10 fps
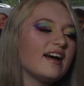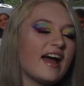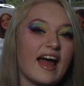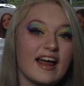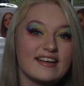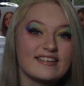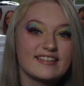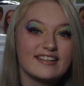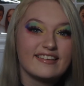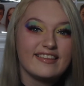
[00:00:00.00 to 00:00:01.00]
And
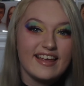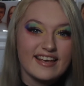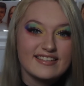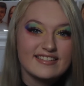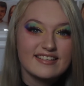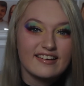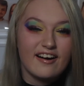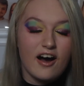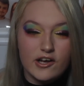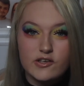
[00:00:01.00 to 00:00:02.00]
this
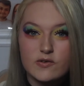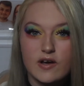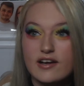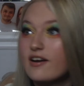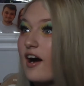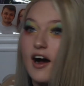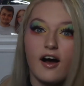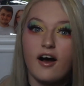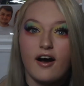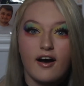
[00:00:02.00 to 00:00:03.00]

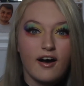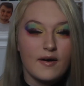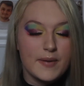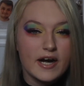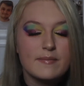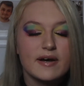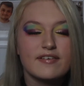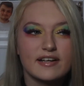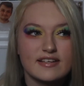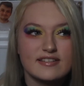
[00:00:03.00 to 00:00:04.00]
bearing in mind I've
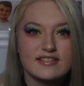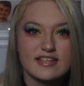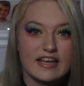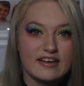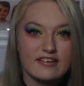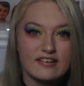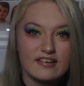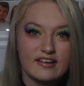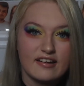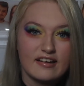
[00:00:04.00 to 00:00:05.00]
had this since then,
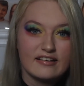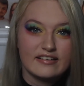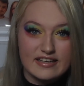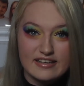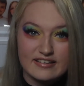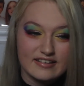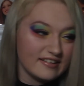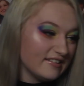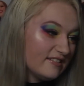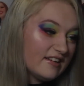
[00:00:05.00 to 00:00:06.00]

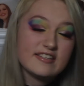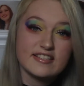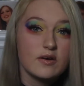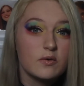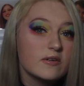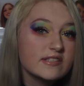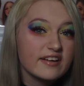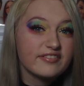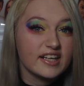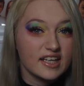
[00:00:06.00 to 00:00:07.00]
it's still got
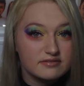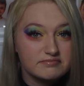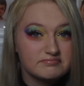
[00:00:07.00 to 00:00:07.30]
stuff in it.